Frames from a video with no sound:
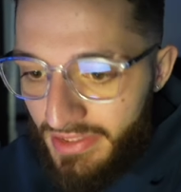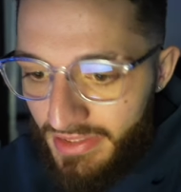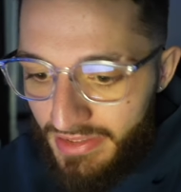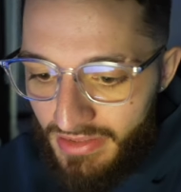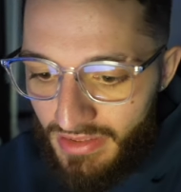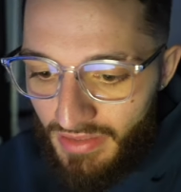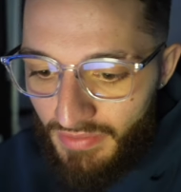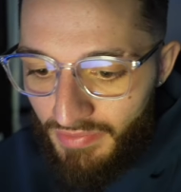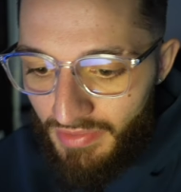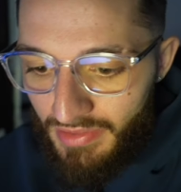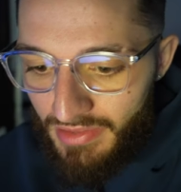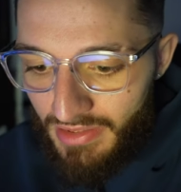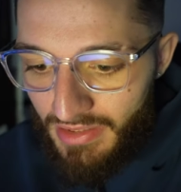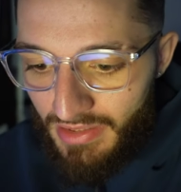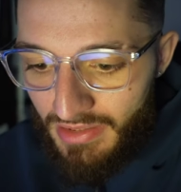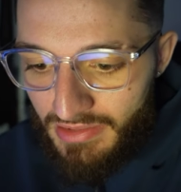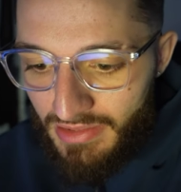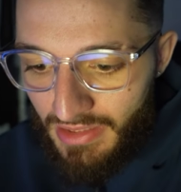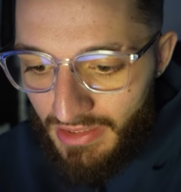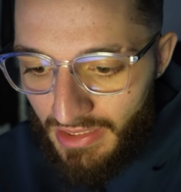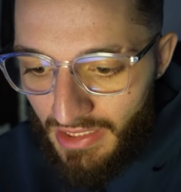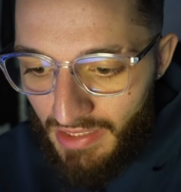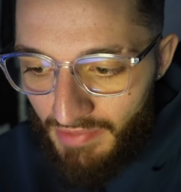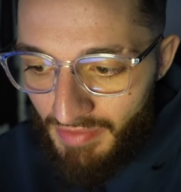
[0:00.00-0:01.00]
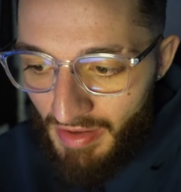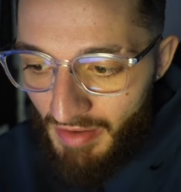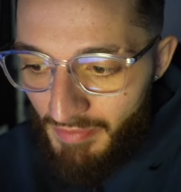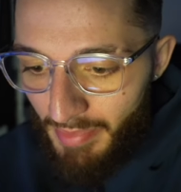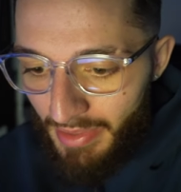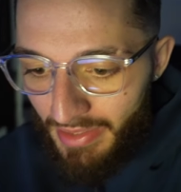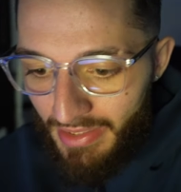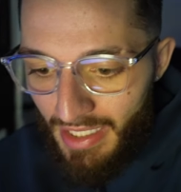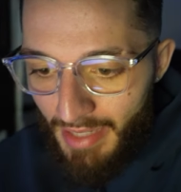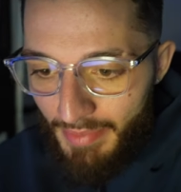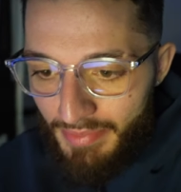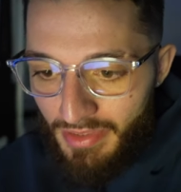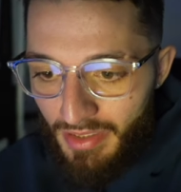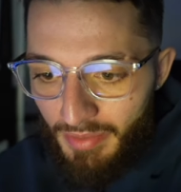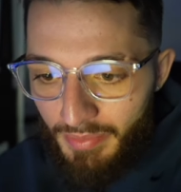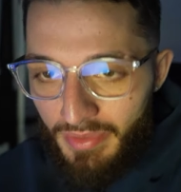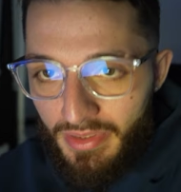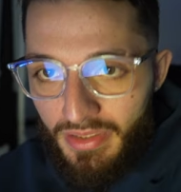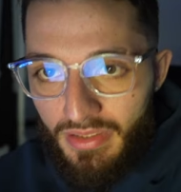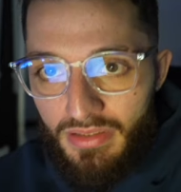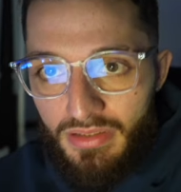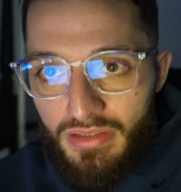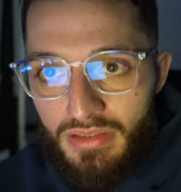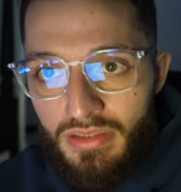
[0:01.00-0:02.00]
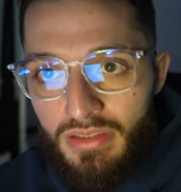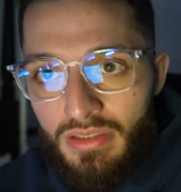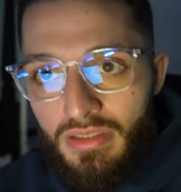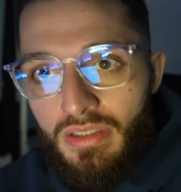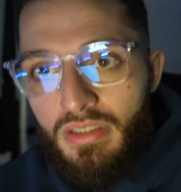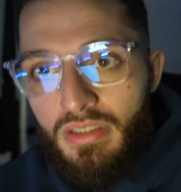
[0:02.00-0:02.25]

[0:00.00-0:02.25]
and stuff like this. Like, I even have my laptop here